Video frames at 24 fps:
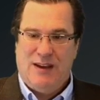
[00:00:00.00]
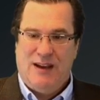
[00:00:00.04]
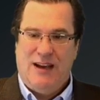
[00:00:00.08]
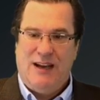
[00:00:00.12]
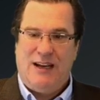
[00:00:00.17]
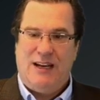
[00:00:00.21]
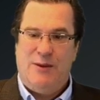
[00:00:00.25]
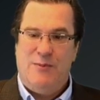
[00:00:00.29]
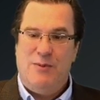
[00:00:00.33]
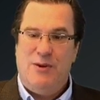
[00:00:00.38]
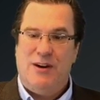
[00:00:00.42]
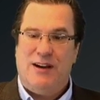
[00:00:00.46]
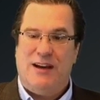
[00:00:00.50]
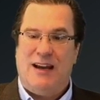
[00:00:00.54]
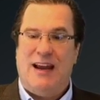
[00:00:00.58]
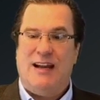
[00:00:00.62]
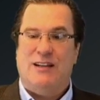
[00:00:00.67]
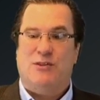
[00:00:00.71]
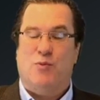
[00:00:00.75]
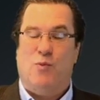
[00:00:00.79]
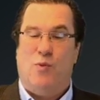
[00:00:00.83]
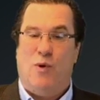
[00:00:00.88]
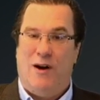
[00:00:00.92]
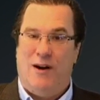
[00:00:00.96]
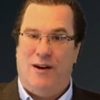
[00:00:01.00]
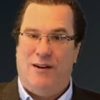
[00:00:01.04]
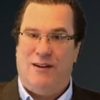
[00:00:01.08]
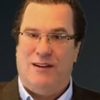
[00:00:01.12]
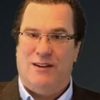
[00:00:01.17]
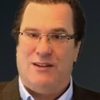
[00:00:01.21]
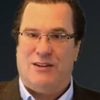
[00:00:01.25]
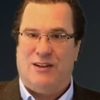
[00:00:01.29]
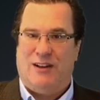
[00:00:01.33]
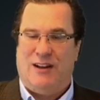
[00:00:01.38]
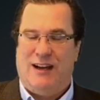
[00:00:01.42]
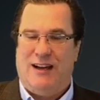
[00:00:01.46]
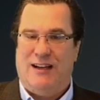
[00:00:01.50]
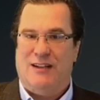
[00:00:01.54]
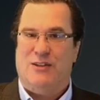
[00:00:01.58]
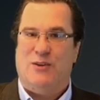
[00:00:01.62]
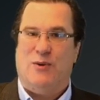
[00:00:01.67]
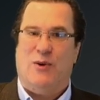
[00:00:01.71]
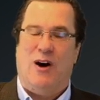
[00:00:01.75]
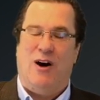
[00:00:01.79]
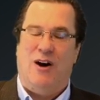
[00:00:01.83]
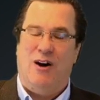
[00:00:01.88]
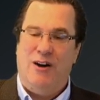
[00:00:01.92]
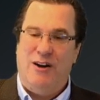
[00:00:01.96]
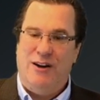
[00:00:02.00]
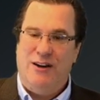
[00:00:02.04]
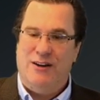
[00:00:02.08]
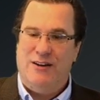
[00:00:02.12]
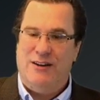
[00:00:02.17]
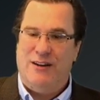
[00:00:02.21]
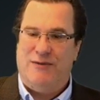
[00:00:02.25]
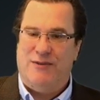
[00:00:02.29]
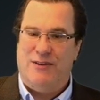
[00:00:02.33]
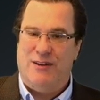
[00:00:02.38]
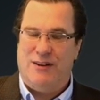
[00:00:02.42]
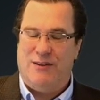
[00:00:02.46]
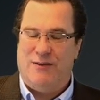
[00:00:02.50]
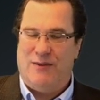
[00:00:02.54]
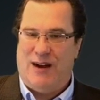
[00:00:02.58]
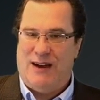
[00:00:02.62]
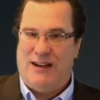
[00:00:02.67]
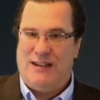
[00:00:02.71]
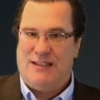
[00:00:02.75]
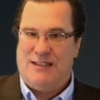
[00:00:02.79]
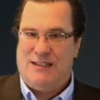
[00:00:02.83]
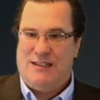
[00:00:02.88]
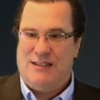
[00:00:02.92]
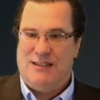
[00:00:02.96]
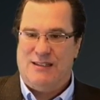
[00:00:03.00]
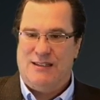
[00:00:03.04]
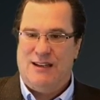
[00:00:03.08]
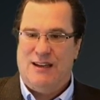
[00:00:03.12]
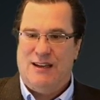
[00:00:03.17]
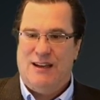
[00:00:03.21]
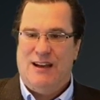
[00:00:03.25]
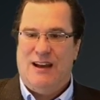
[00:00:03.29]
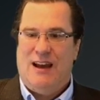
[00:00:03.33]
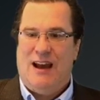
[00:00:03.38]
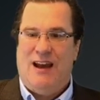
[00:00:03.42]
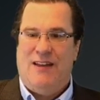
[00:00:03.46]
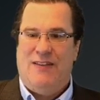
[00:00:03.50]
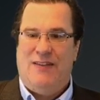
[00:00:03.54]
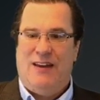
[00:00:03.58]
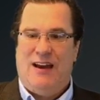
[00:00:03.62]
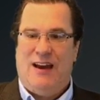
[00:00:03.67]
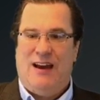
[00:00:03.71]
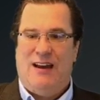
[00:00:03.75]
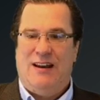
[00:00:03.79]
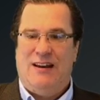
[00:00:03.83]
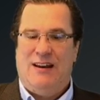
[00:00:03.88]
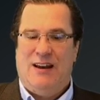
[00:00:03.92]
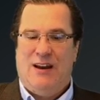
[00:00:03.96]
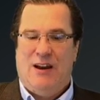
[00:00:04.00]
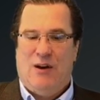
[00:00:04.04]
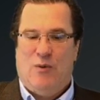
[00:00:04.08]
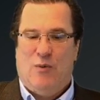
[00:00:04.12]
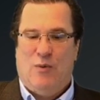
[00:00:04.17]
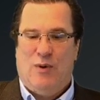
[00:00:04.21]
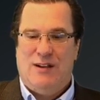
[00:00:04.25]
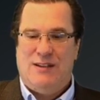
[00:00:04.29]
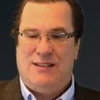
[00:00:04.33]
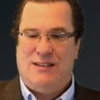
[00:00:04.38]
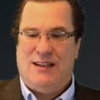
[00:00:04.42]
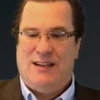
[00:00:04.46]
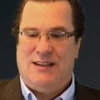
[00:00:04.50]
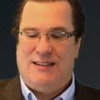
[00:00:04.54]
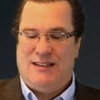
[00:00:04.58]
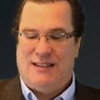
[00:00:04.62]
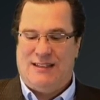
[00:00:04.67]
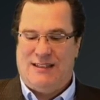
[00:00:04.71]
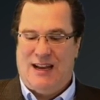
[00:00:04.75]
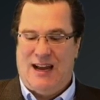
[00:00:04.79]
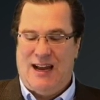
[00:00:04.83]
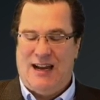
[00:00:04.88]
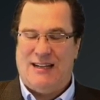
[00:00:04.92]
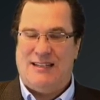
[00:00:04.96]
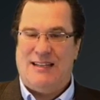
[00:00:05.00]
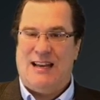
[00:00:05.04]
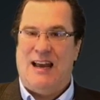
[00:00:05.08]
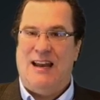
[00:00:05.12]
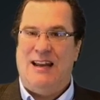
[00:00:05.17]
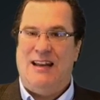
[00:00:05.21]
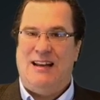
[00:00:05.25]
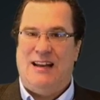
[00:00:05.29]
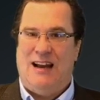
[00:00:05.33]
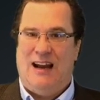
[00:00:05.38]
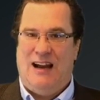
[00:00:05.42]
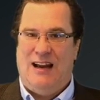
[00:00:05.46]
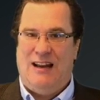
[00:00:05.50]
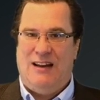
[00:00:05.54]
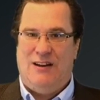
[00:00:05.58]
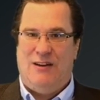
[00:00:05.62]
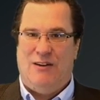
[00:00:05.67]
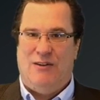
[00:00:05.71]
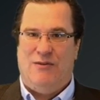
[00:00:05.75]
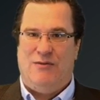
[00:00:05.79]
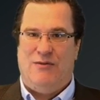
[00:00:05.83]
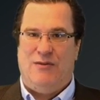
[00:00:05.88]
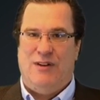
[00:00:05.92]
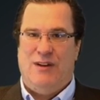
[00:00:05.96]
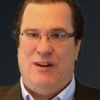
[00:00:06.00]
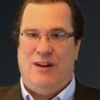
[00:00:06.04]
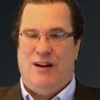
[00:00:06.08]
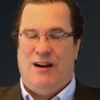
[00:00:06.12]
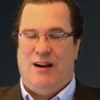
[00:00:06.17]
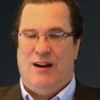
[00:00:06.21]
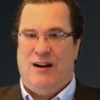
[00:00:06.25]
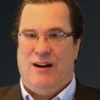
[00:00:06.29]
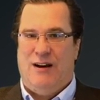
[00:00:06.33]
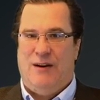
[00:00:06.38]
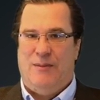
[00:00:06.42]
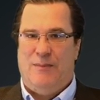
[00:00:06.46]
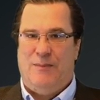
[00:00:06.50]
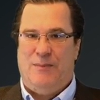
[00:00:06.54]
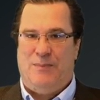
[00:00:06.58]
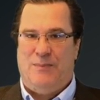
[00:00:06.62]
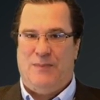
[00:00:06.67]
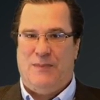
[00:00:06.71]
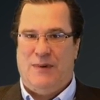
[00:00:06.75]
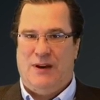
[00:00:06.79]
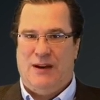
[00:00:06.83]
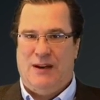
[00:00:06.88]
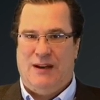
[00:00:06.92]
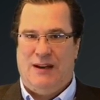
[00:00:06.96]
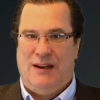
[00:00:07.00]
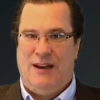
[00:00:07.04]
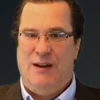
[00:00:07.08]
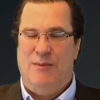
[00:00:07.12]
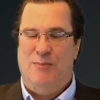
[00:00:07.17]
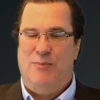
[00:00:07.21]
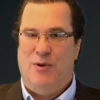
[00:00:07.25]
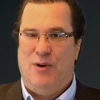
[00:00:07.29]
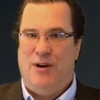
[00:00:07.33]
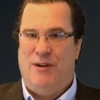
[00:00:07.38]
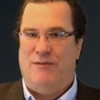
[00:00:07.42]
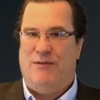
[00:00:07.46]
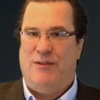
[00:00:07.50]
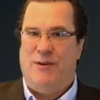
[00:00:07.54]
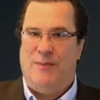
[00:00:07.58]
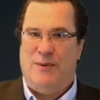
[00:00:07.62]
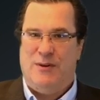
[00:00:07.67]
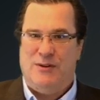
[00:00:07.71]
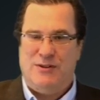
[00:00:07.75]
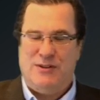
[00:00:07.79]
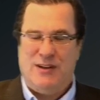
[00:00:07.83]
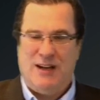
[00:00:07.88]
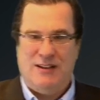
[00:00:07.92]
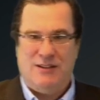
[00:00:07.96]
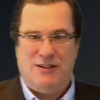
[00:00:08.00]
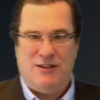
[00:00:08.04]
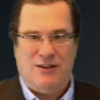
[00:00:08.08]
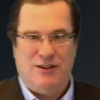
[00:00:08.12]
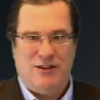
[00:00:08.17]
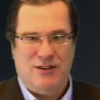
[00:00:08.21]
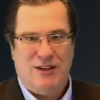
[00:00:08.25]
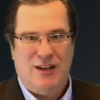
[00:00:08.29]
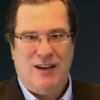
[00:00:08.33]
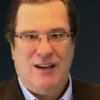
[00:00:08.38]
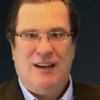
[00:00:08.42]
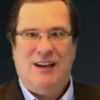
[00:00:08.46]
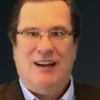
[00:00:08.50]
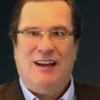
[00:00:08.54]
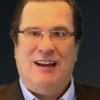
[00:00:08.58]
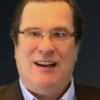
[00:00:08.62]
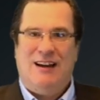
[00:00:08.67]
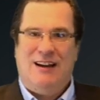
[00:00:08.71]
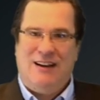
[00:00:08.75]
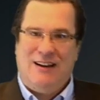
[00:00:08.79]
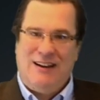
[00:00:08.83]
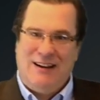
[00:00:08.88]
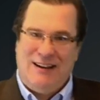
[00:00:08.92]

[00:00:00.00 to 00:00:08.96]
It communicates wirelessly to all your different devices, and then once it detects any kind of input from those sensors, it